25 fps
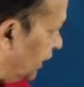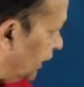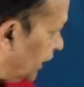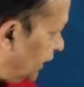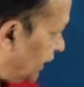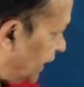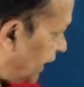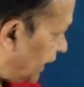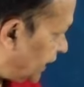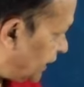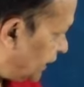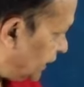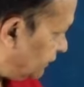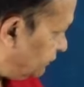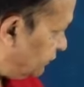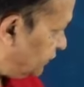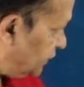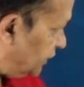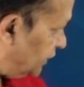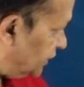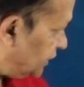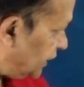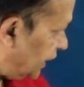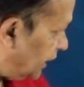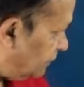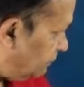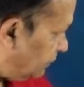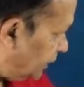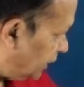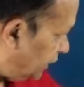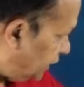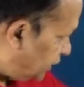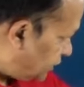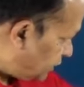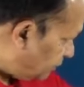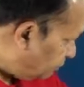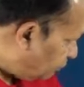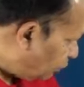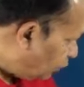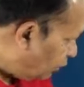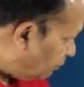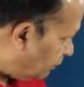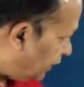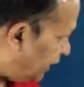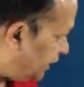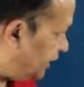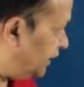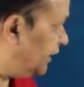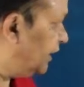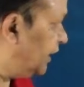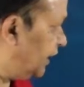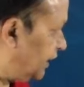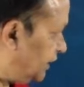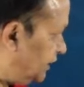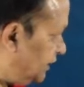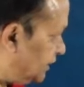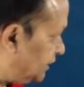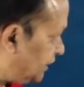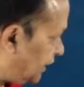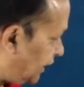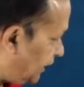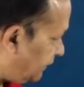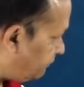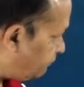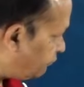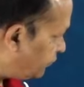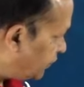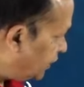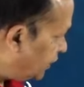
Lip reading: reacting with ethyl magnesium bromide in dry ether.